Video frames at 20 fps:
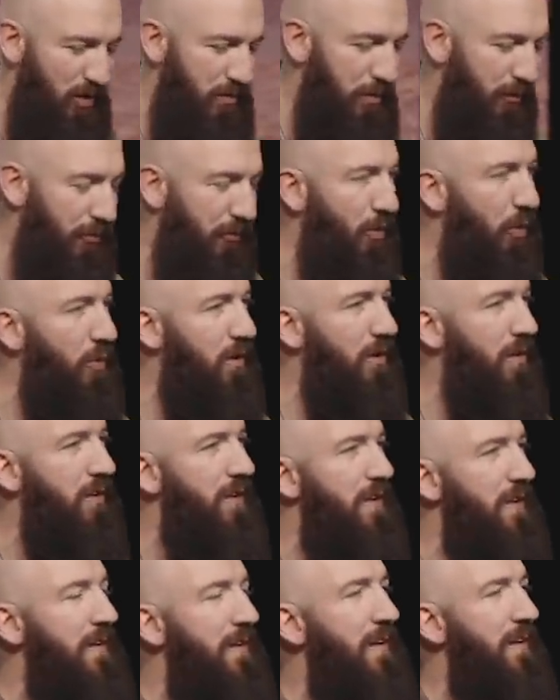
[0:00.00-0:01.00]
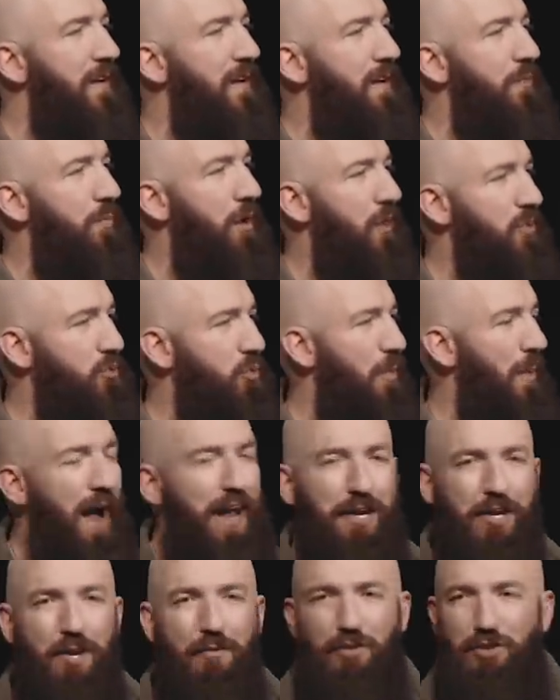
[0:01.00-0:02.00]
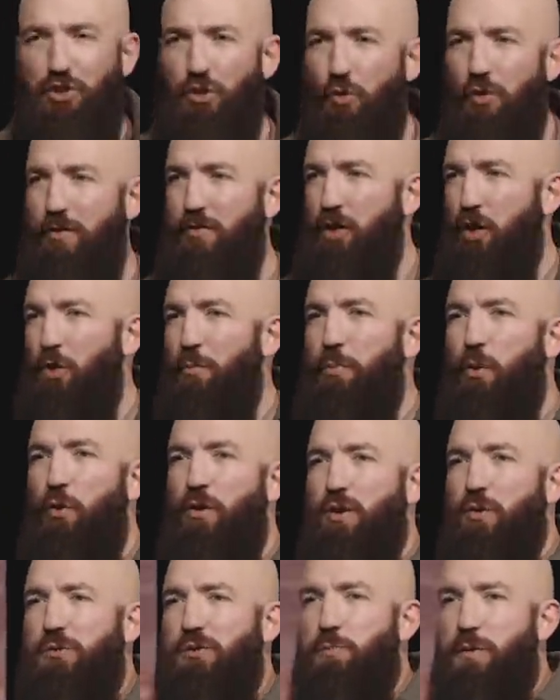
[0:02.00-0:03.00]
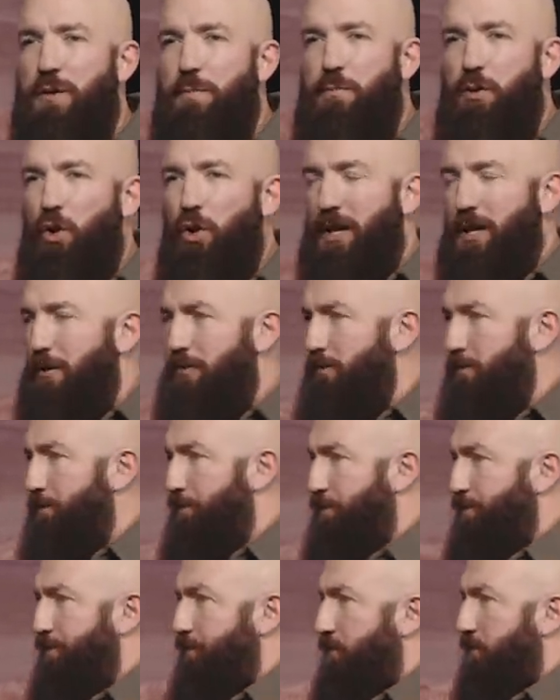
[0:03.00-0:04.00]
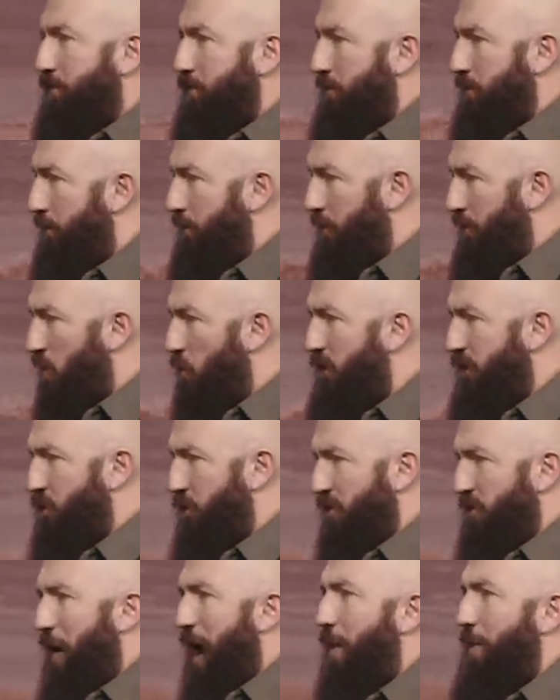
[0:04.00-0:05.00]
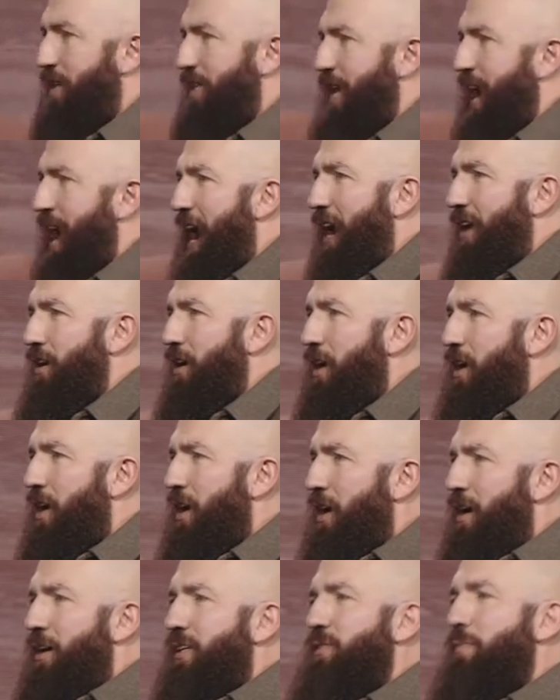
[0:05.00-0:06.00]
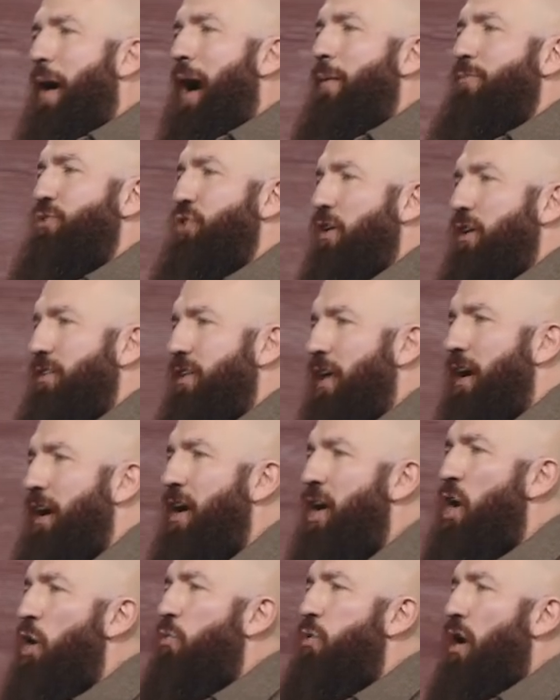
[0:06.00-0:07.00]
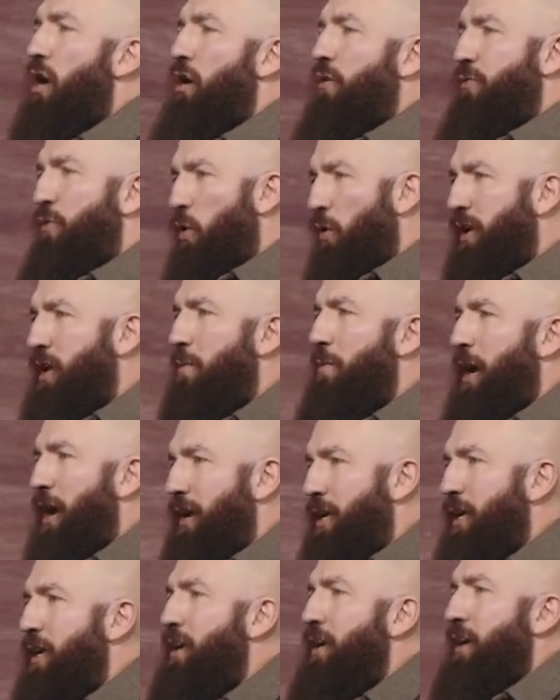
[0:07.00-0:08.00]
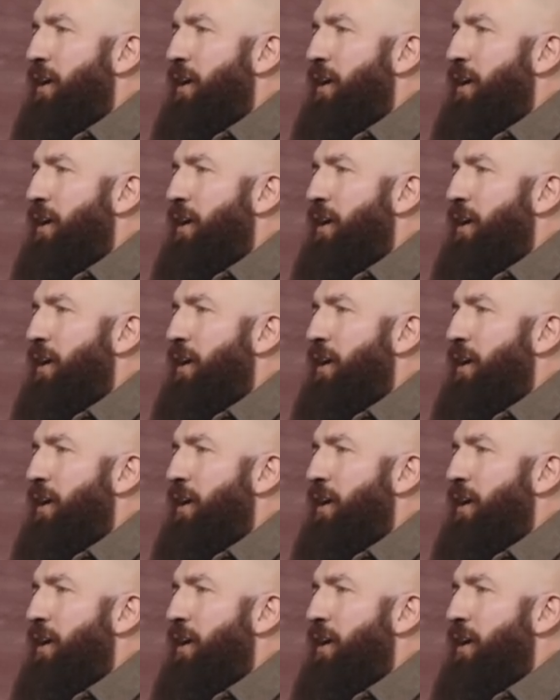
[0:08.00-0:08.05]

before, but I was reminded of a story of a little boy who was being bullied. went to his mom and dad. His mom took the, well, avoid him, honey.